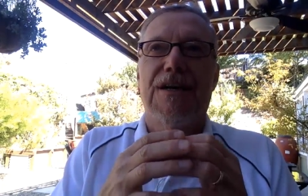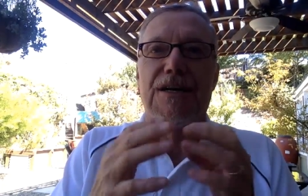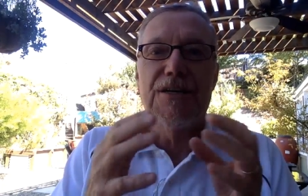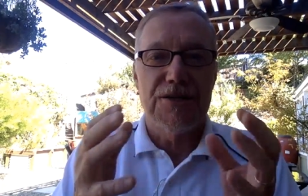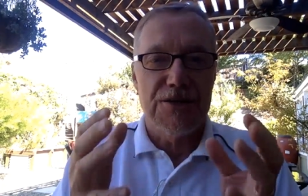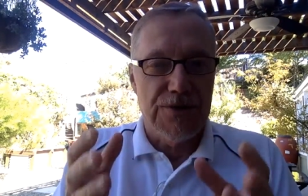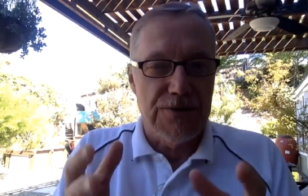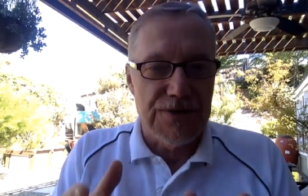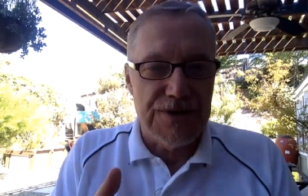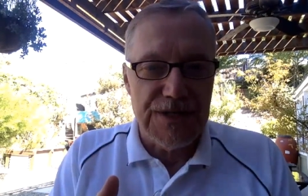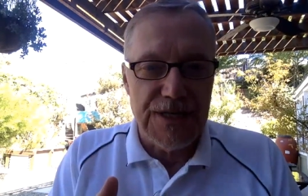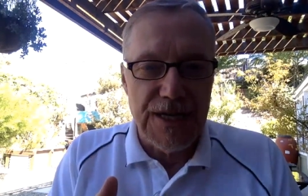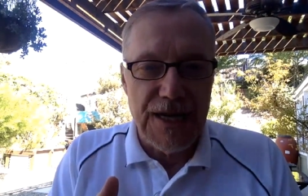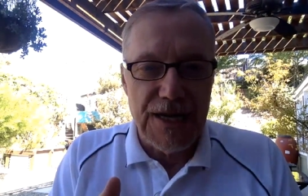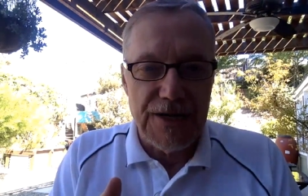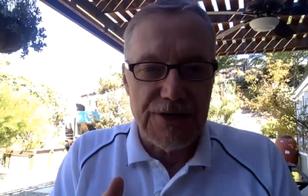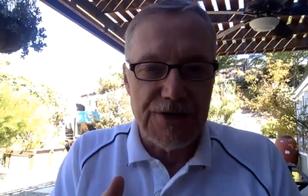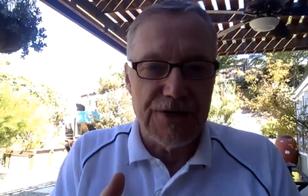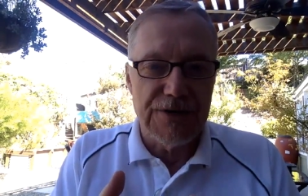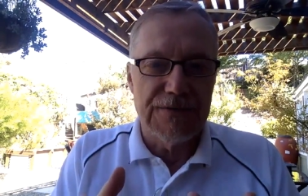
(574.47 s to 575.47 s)

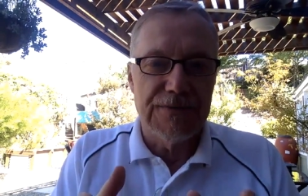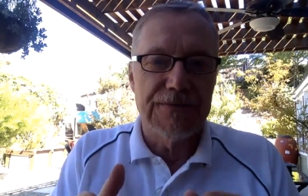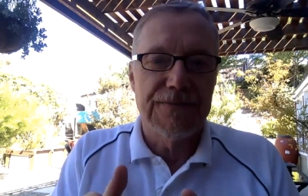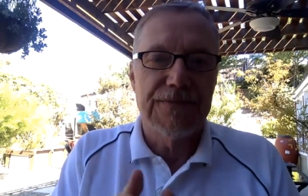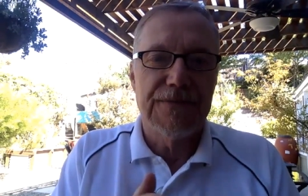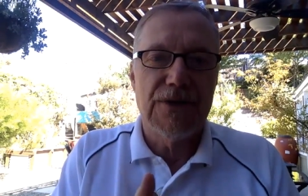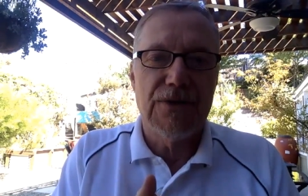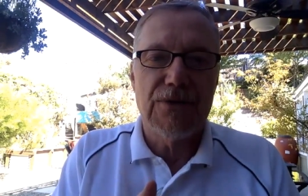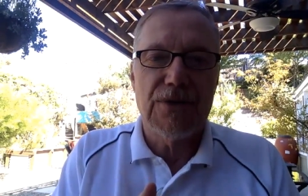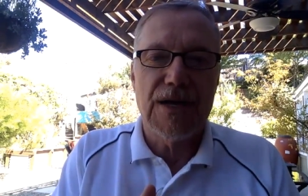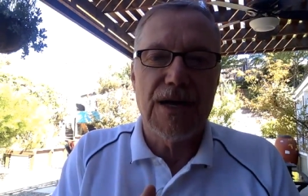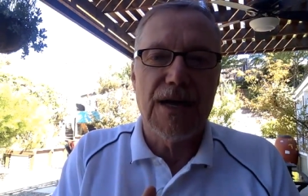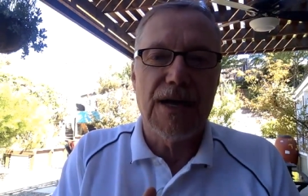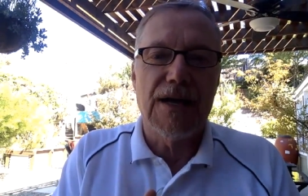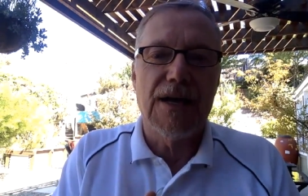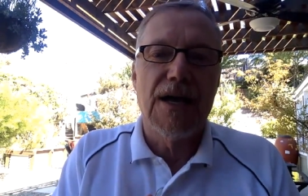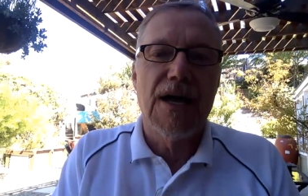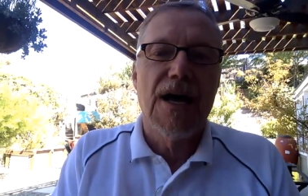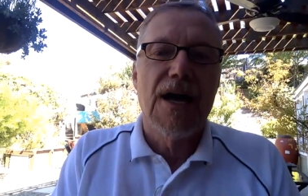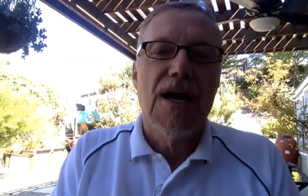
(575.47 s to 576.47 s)
association. Okay.